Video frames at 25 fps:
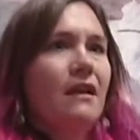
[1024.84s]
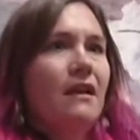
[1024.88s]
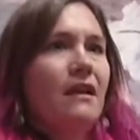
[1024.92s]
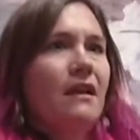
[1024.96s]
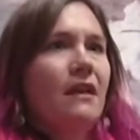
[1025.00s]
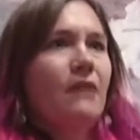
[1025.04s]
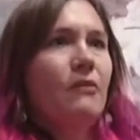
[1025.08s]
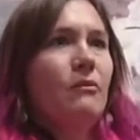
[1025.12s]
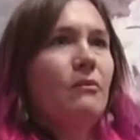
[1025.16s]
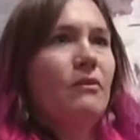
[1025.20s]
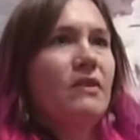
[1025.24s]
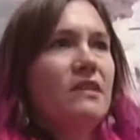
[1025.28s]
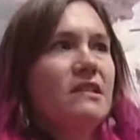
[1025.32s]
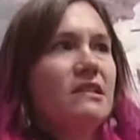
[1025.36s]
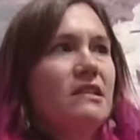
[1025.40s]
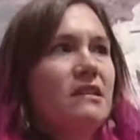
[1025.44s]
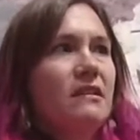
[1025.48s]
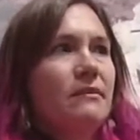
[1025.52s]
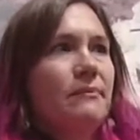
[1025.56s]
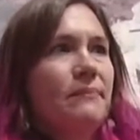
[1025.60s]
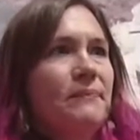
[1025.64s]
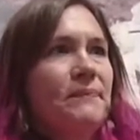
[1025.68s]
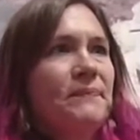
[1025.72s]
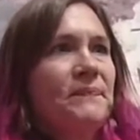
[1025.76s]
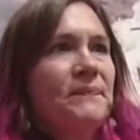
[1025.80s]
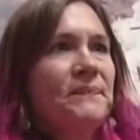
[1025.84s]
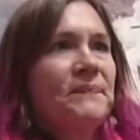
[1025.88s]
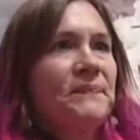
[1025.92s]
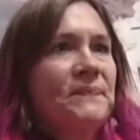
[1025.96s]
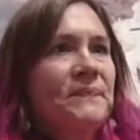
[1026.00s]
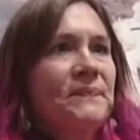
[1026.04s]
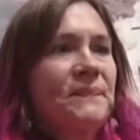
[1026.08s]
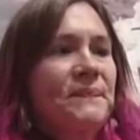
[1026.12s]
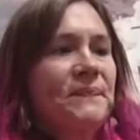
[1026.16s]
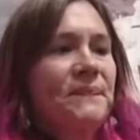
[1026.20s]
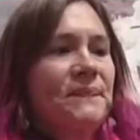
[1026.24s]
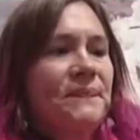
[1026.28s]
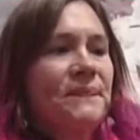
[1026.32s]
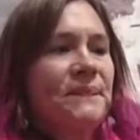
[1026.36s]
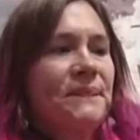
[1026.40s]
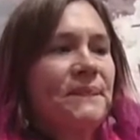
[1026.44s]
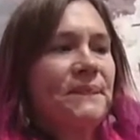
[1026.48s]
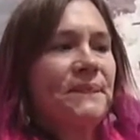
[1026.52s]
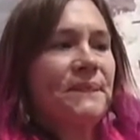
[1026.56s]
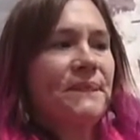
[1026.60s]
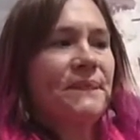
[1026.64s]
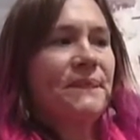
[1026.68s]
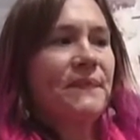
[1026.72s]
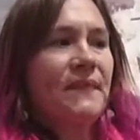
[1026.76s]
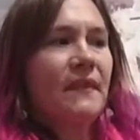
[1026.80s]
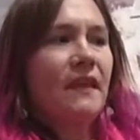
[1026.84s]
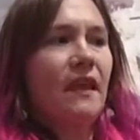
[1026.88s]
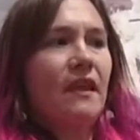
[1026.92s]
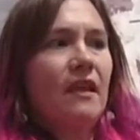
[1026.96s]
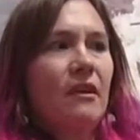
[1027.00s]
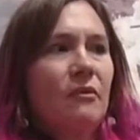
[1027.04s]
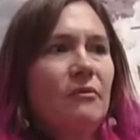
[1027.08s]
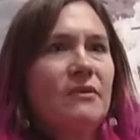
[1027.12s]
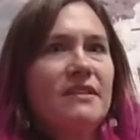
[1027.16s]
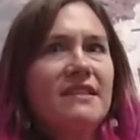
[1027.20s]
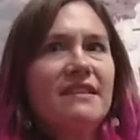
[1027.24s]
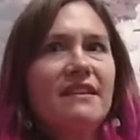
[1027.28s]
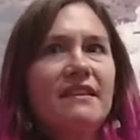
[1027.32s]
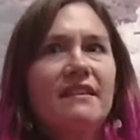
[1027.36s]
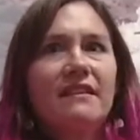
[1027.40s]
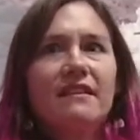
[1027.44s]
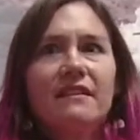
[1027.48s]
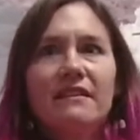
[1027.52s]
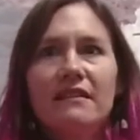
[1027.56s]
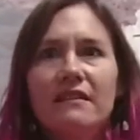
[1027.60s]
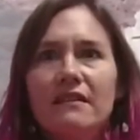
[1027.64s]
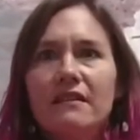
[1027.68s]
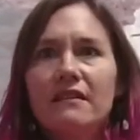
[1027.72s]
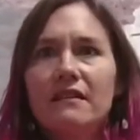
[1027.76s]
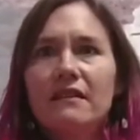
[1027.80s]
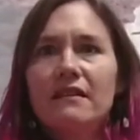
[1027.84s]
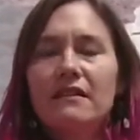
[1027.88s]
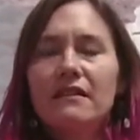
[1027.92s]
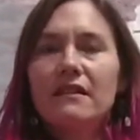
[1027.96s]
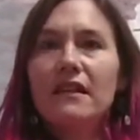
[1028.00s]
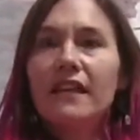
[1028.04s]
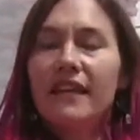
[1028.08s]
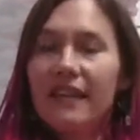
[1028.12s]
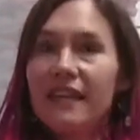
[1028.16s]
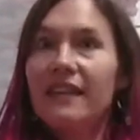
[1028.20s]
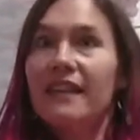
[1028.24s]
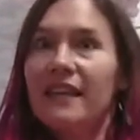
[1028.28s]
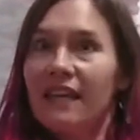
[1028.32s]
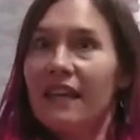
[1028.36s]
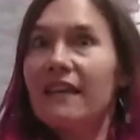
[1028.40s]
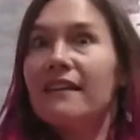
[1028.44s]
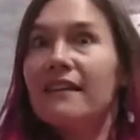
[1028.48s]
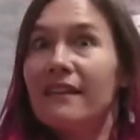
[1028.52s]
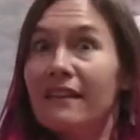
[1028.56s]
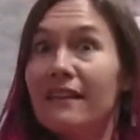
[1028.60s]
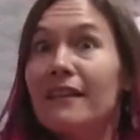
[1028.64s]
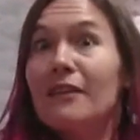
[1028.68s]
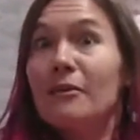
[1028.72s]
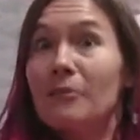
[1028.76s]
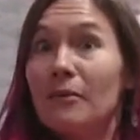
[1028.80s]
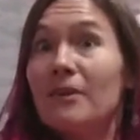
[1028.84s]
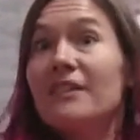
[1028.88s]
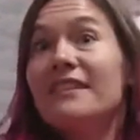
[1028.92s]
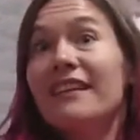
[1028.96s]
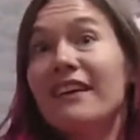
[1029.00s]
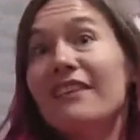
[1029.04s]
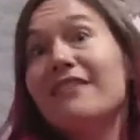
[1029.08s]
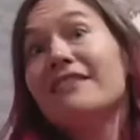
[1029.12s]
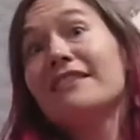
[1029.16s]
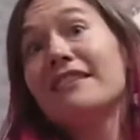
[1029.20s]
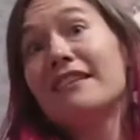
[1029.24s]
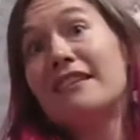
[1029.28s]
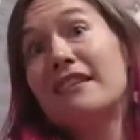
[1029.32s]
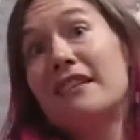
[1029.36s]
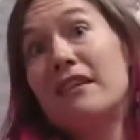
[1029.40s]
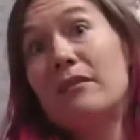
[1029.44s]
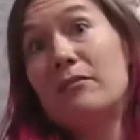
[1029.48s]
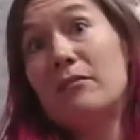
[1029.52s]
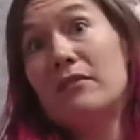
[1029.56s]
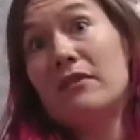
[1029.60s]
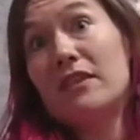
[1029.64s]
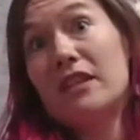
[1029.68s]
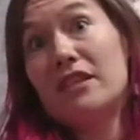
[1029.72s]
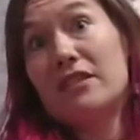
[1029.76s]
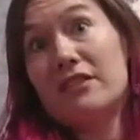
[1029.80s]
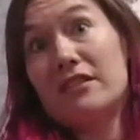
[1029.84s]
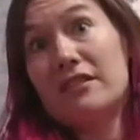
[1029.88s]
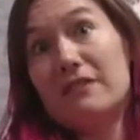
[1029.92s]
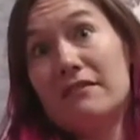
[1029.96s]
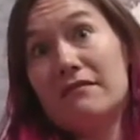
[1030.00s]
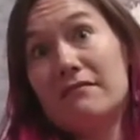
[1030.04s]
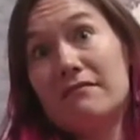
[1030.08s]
it was, um, it was a like in the end, I think it worked out as a collaboration.